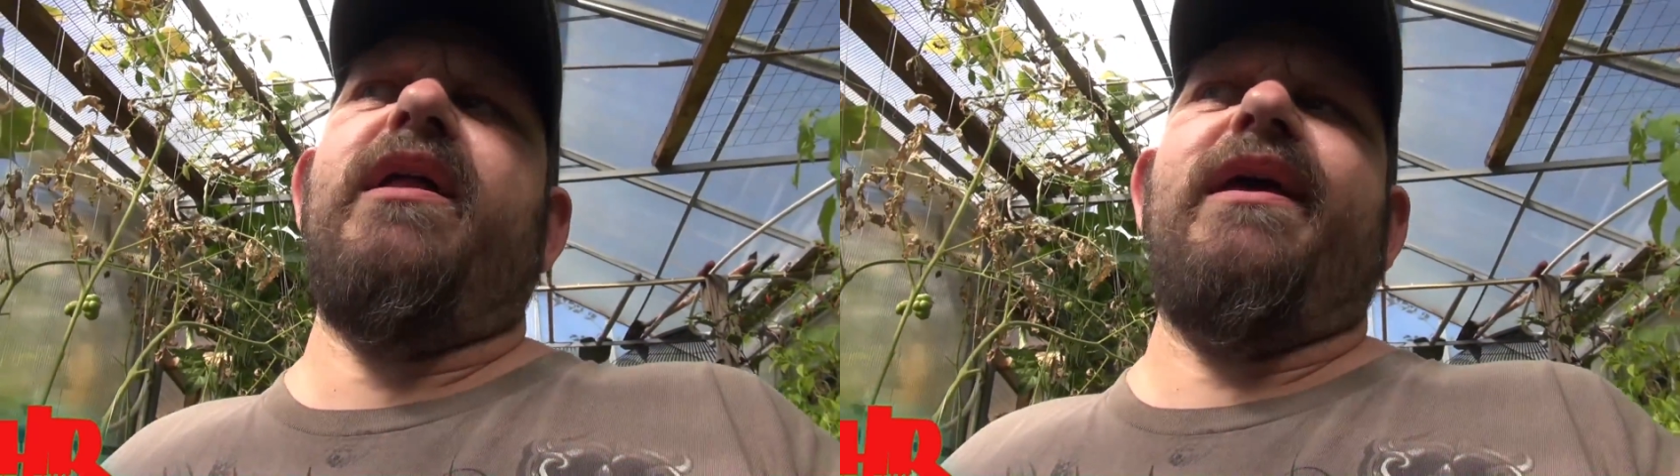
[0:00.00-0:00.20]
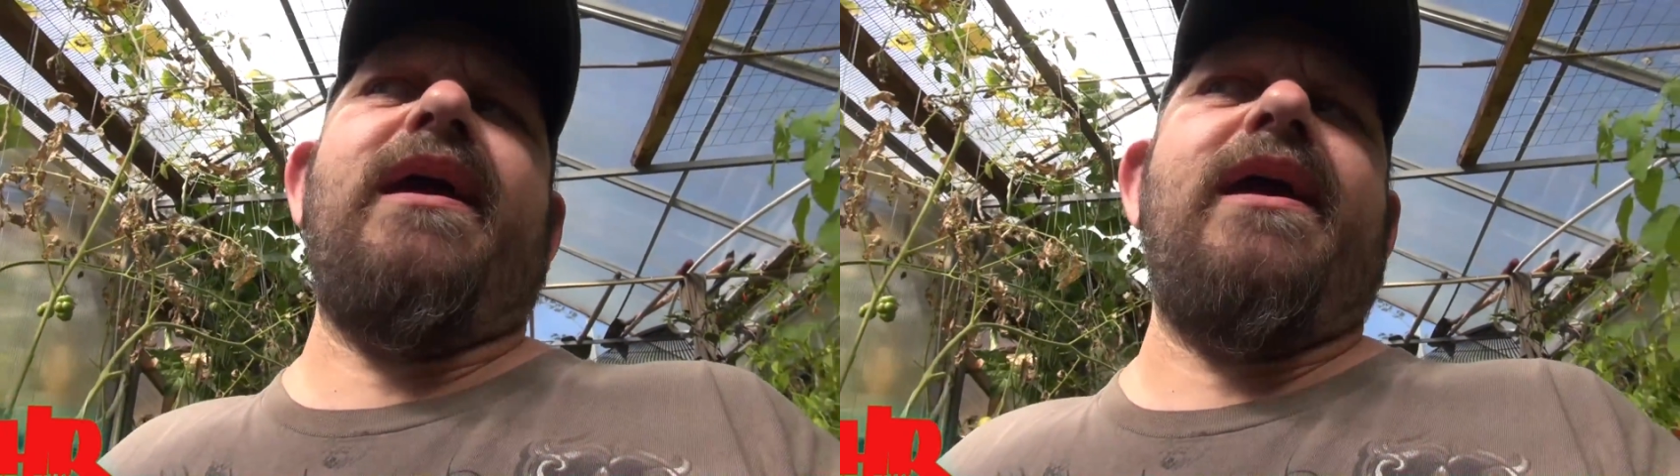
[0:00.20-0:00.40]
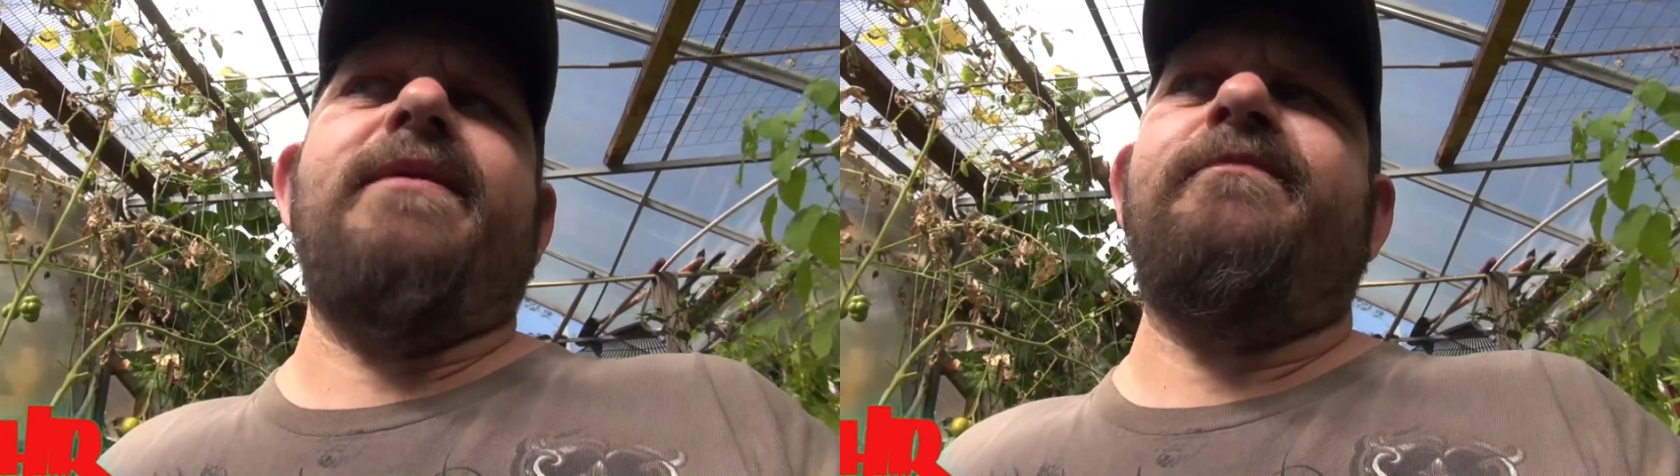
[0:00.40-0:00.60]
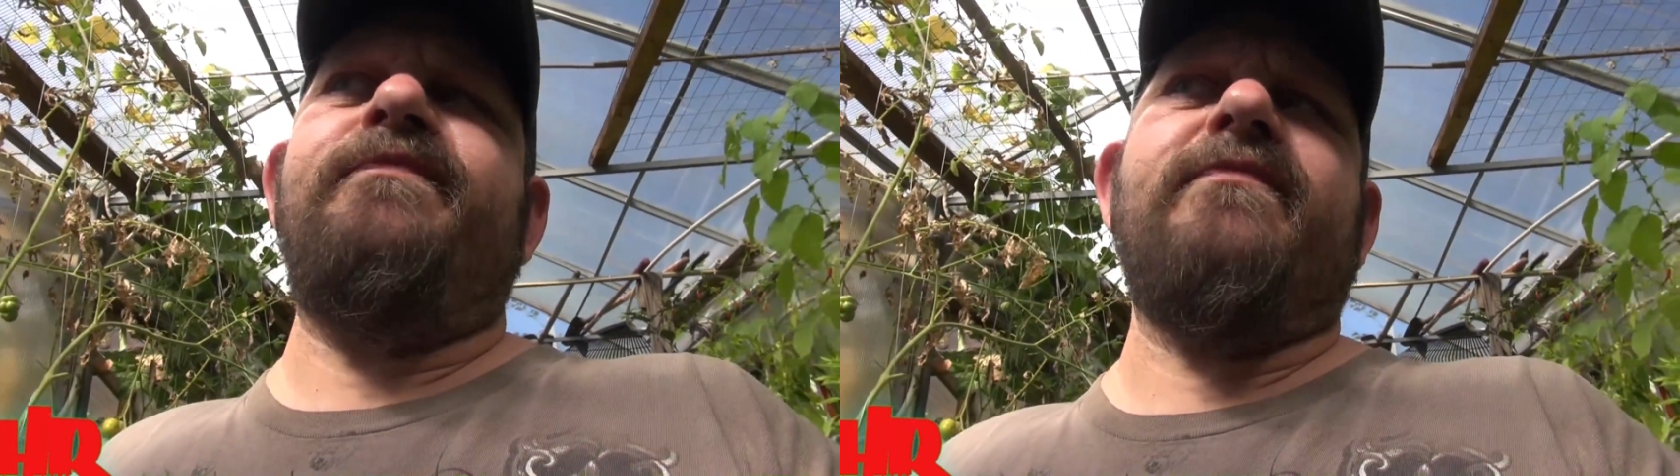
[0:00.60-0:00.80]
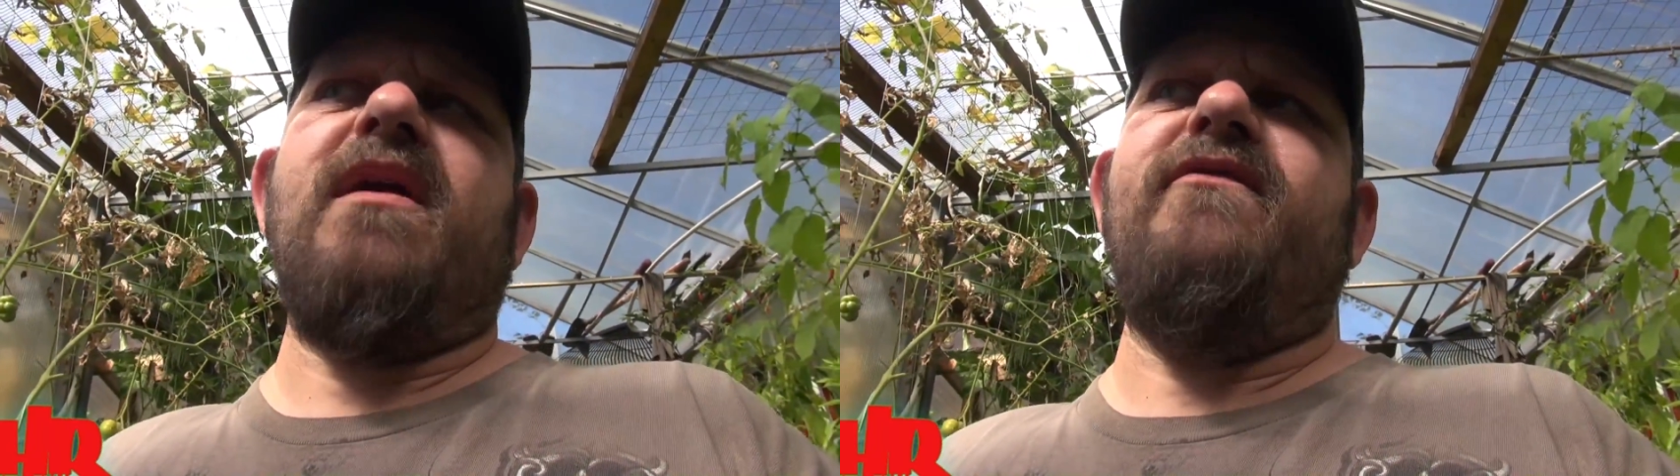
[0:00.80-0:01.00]
like a,
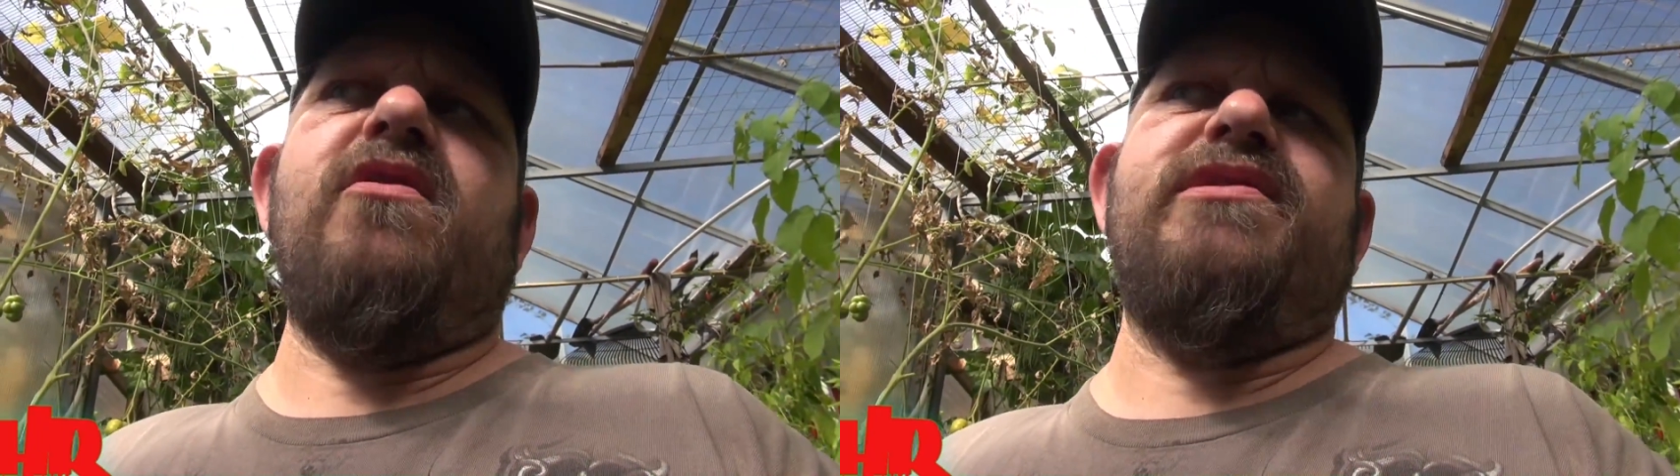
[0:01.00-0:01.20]
for